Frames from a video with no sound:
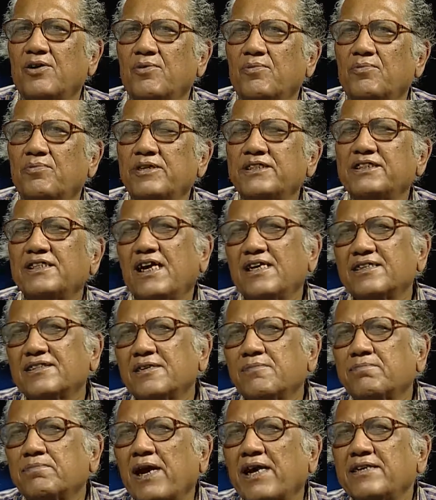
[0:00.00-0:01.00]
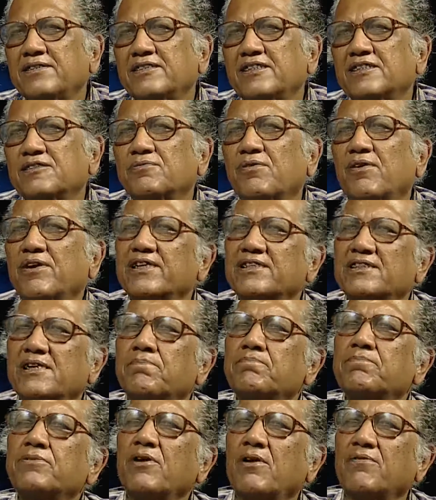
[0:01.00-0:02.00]
Which are the prices, for
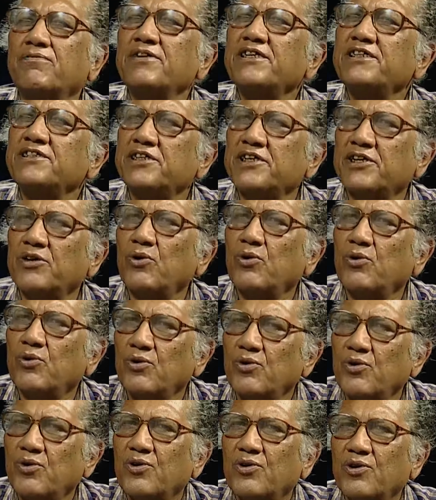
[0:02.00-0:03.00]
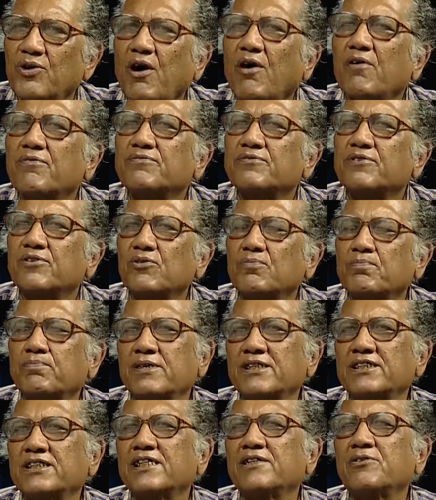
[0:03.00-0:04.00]
example, of indigo, of
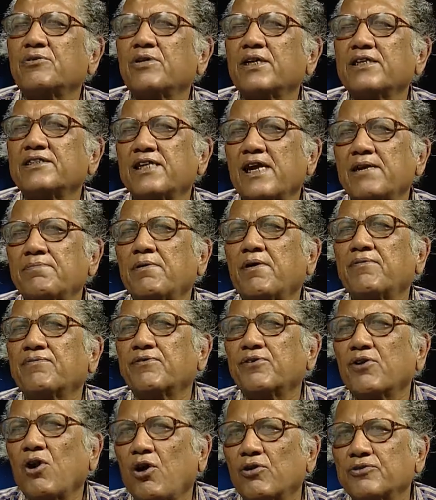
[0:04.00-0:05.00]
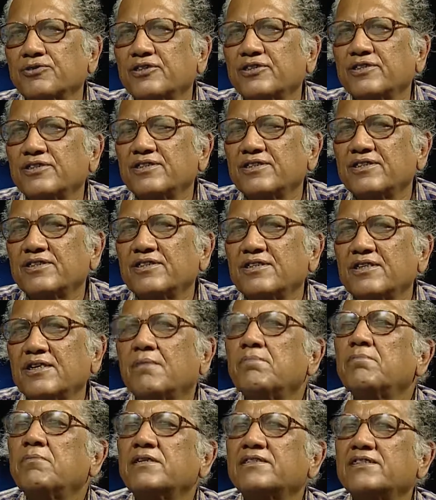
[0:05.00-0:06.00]
particular type of cloth,
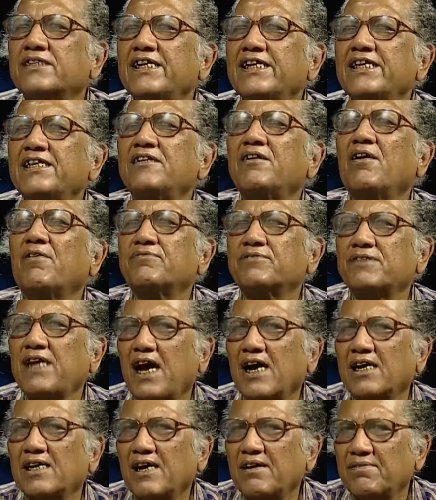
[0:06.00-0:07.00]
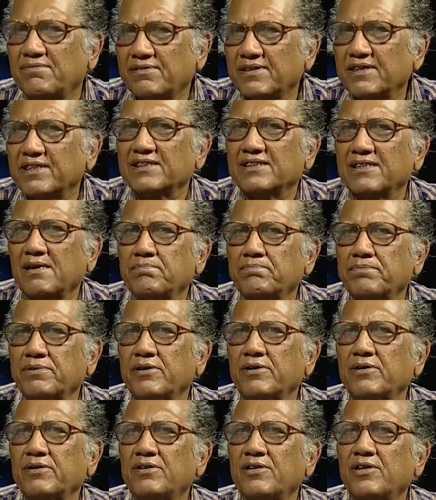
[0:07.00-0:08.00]
muslin of Dhaka, for
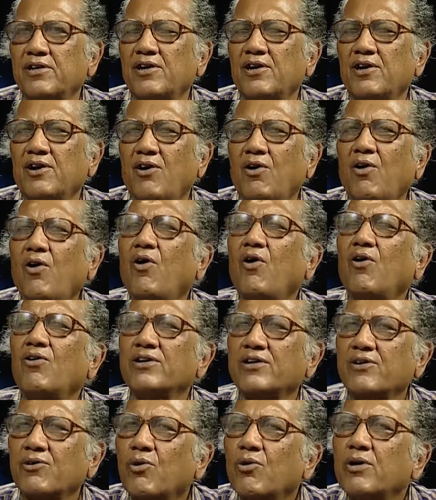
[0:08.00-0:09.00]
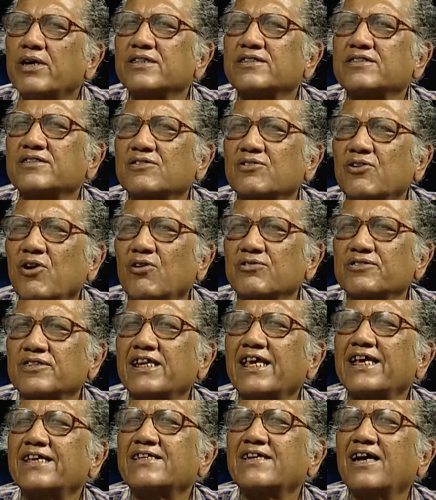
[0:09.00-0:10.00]
example, or coarse cloth
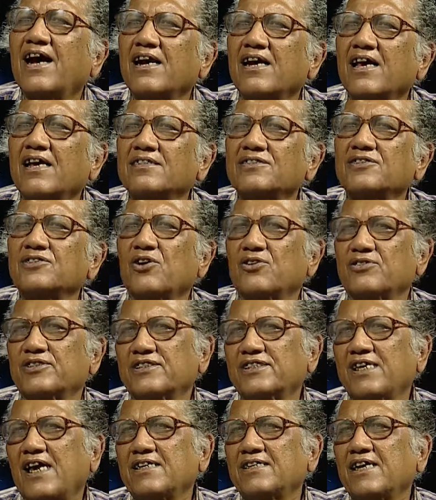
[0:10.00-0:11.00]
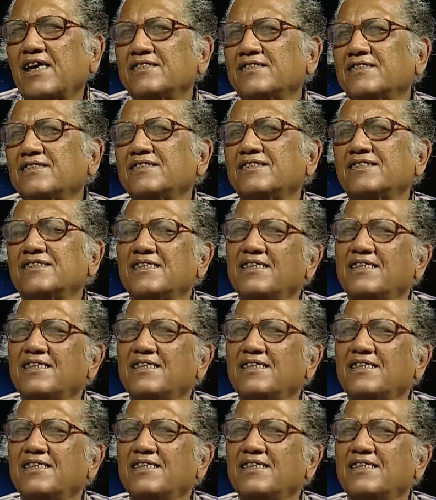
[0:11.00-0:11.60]
like garas or sanas.